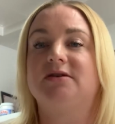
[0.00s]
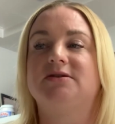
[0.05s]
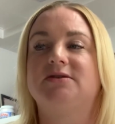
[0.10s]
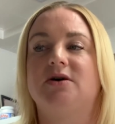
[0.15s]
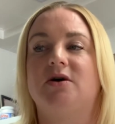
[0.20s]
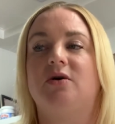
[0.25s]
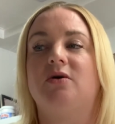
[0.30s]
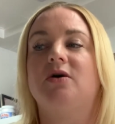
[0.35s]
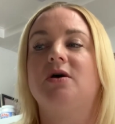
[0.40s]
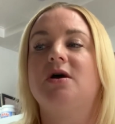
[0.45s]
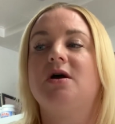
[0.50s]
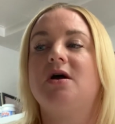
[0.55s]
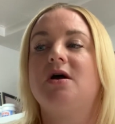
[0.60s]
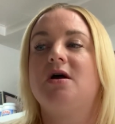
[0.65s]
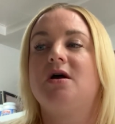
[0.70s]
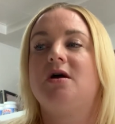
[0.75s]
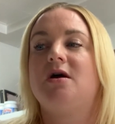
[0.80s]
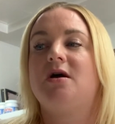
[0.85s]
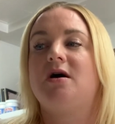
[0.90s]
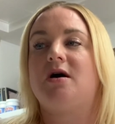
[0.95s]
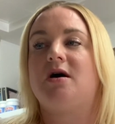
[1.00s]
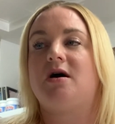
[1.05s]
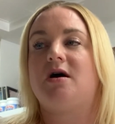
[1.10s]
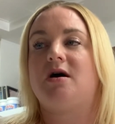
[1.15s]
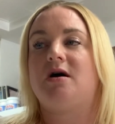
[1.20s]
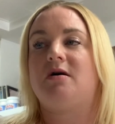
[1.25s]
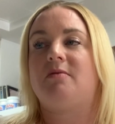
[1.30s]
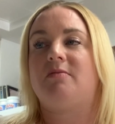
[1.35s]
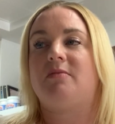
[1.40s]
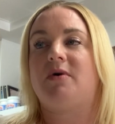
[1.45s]
So
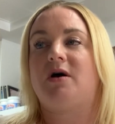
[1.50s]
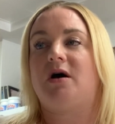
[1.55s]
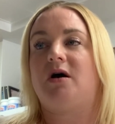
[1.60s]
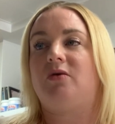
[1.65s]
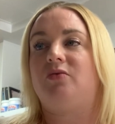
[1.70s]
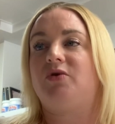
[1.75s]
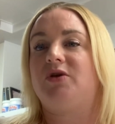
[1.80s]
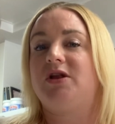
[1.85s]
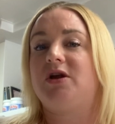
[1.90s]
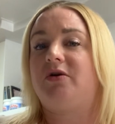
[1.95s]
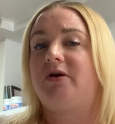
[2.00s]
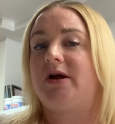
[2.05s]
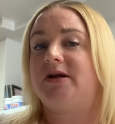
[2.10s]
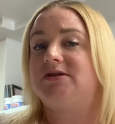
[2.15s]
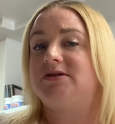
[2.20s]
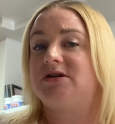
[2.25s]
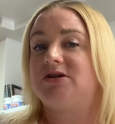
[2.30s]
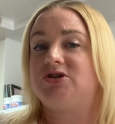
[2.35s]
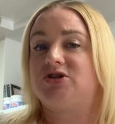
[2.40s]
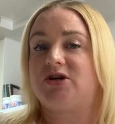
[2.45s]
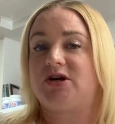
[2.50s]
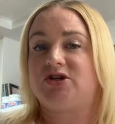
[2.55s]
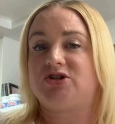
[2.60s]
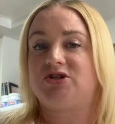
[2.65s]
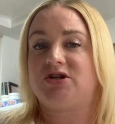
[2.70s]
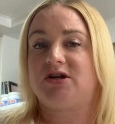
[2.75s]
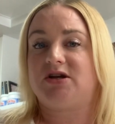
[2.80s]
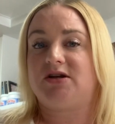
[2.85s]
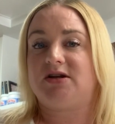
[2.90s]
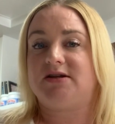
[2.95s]
a really great
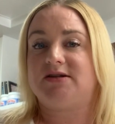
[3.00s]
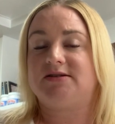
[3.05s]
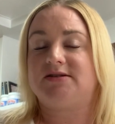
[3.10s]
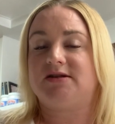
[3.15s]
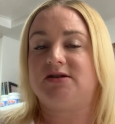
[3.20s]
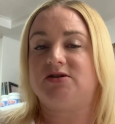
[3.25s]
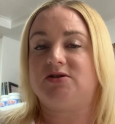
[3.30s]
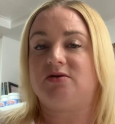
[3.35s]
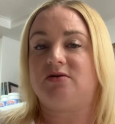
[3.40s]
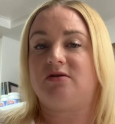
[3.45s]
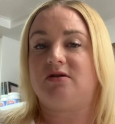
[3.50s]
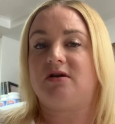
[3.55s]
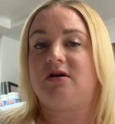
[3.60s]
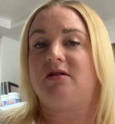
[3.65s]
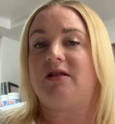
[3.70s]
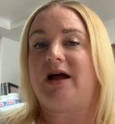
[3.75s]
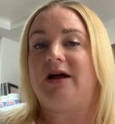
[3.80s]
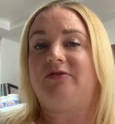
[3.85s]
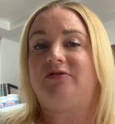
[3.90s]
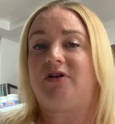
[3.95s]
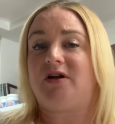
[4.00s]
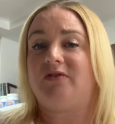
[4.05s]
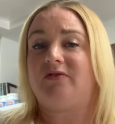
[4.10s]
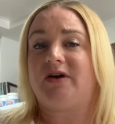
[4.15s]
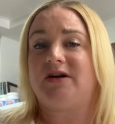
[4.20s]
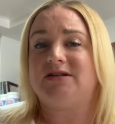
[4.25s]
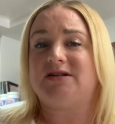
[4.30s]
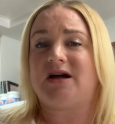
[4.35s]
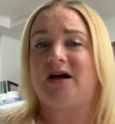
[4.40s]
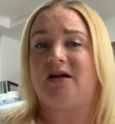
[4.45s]
suggestion is to do the lifelong
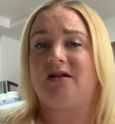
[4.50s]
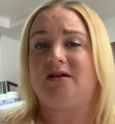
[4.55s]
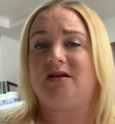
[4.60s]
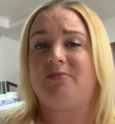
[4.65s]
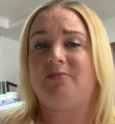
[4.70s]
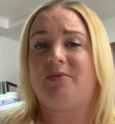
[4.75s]
vitality